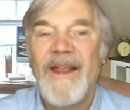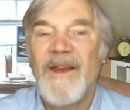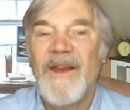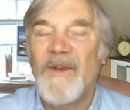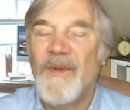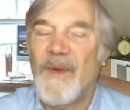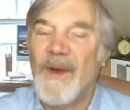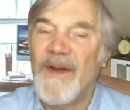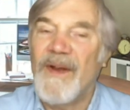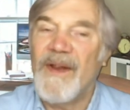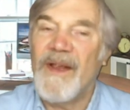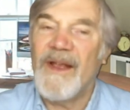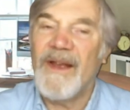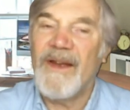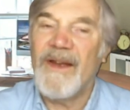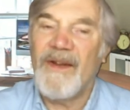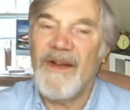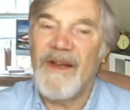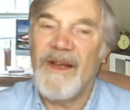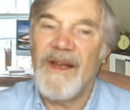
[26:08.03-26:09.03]
In
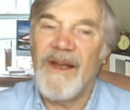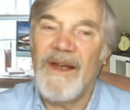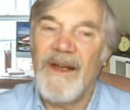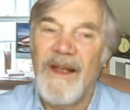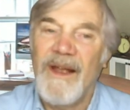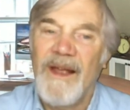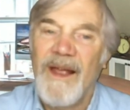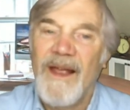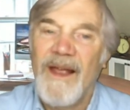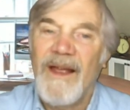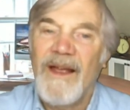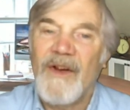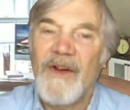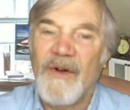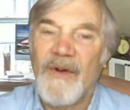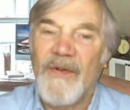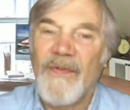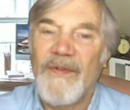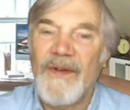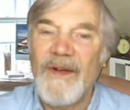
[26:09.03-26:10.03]
2018, a
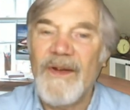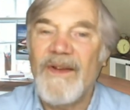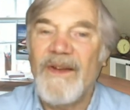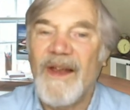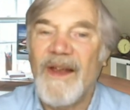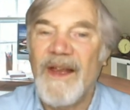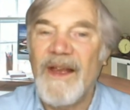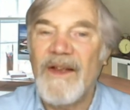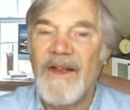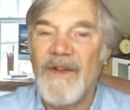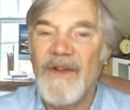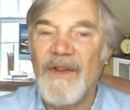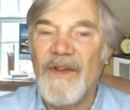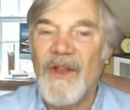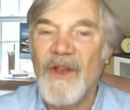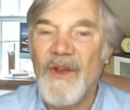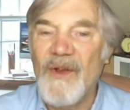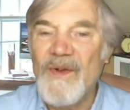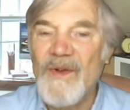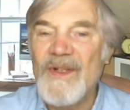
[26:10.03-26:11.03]
Christian take on
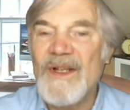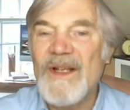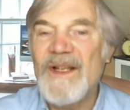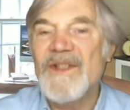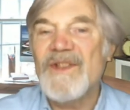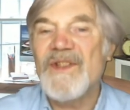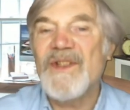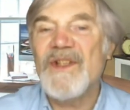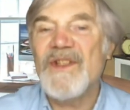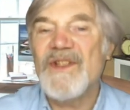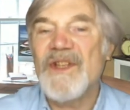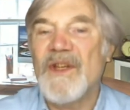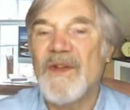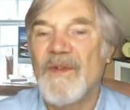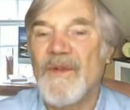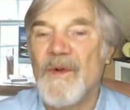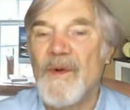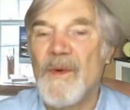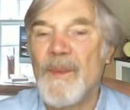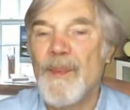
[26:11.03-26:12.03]
a hugely
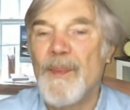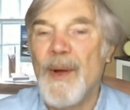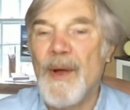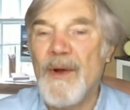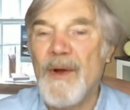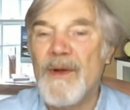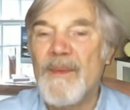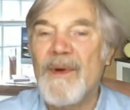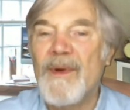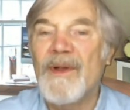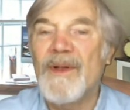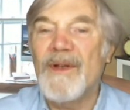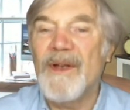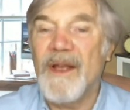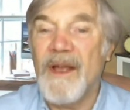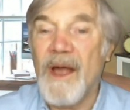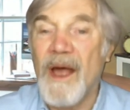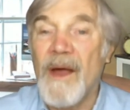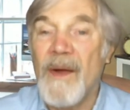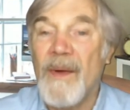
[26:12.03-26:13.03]
successful Pokemon
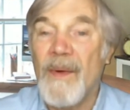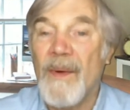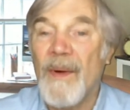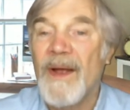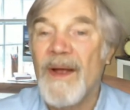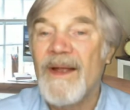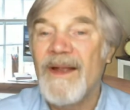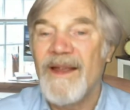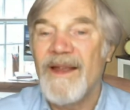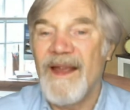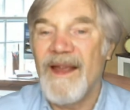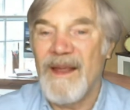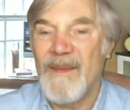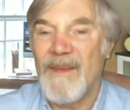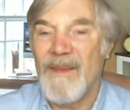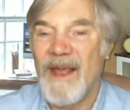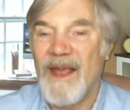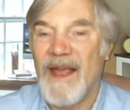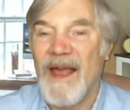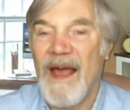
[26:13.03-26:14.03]
Go
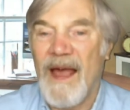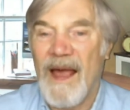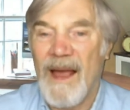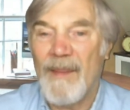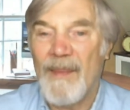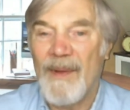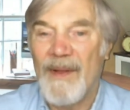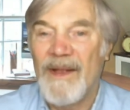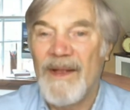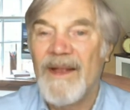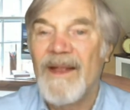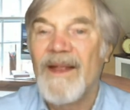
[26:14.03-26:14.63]
gaming app,